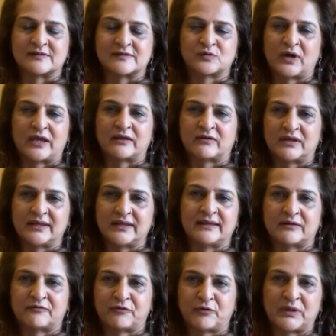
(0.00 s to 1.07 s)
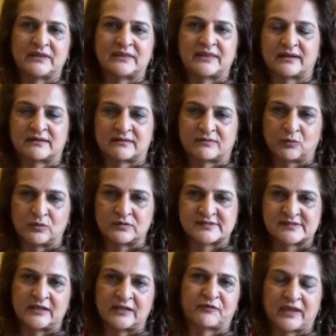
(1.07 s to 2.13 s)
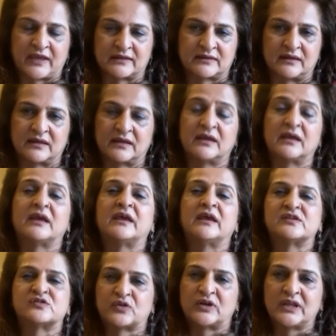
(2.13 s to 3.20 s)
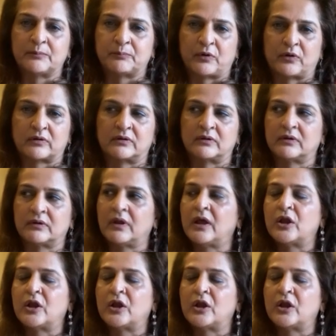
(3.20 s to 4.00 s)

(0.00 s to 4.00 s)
So I really, for me, that whole self-care thing is really important,